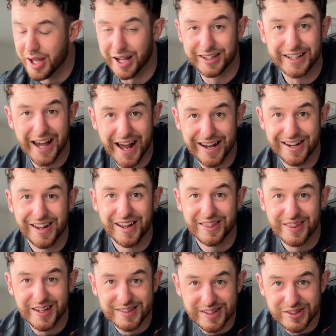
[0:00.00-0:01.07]
Again,
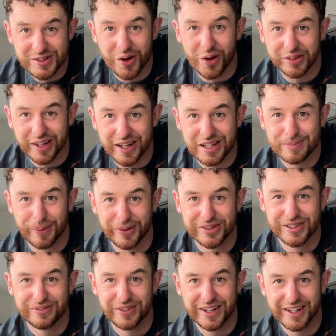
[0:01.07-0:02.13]
this is not a
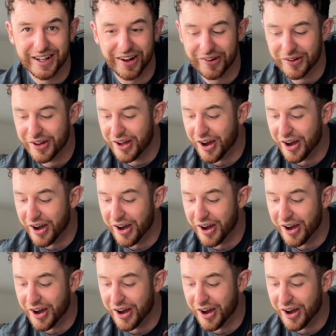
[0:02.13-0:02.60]
sponsored video.